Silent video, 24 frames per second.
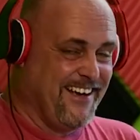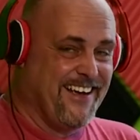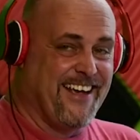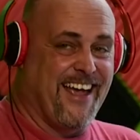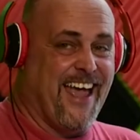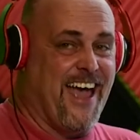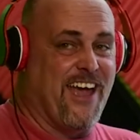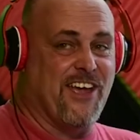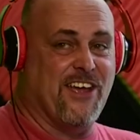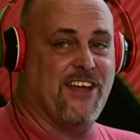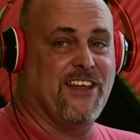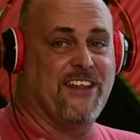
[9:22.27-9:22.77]

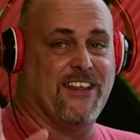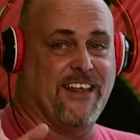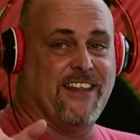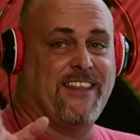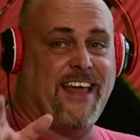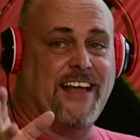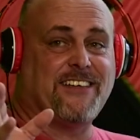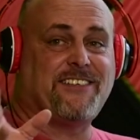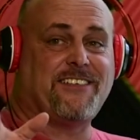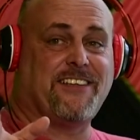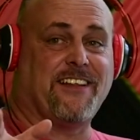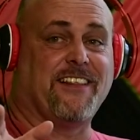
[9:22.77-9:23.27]
Yeah,
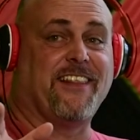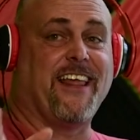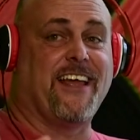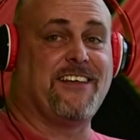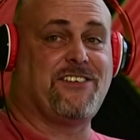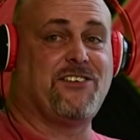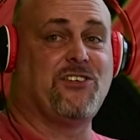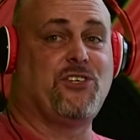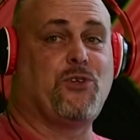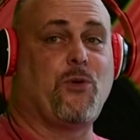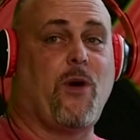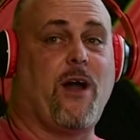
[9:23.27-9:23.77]
that's the
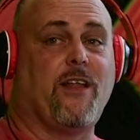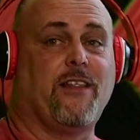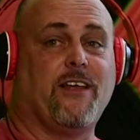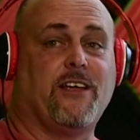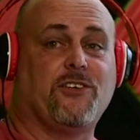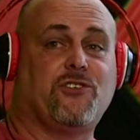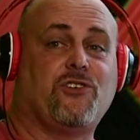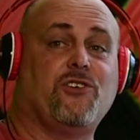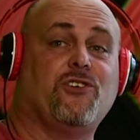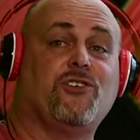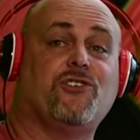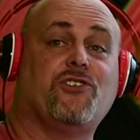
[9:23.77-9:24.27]
lesson to our
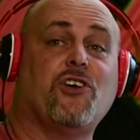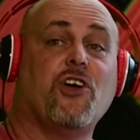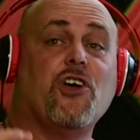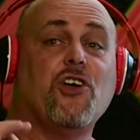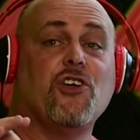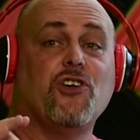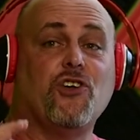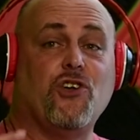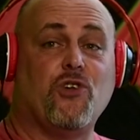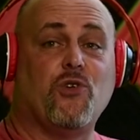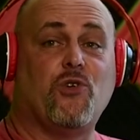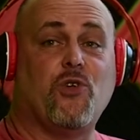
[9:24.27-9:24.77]
listeners.
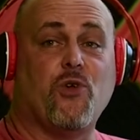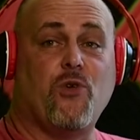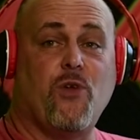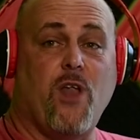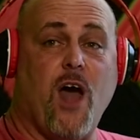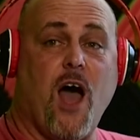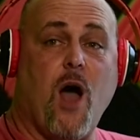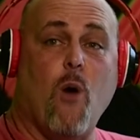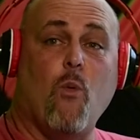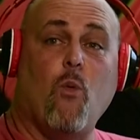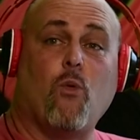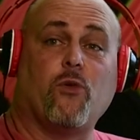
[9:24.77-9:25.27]
You do
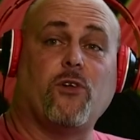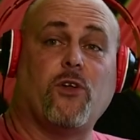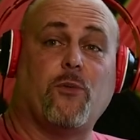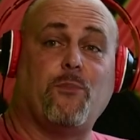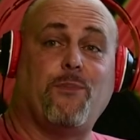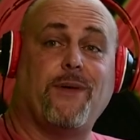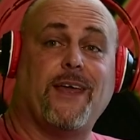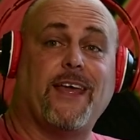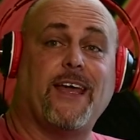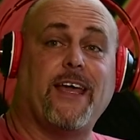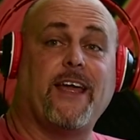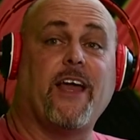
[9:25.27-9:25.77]
not want to
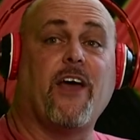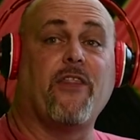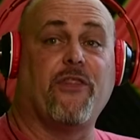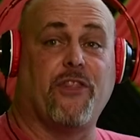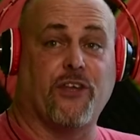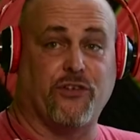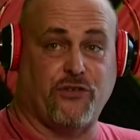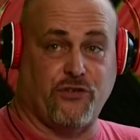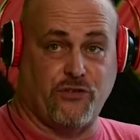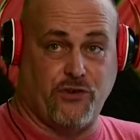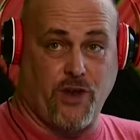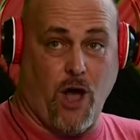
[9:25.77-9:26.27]
be
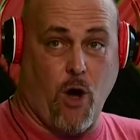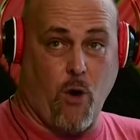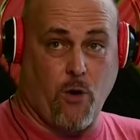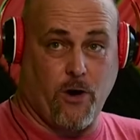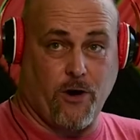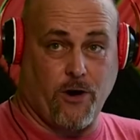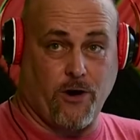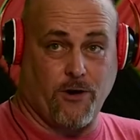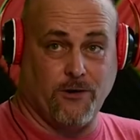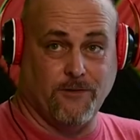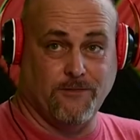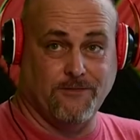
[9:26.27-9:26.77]
the
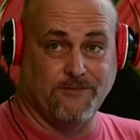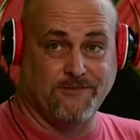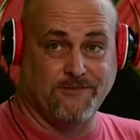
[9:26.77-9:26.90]
stalker.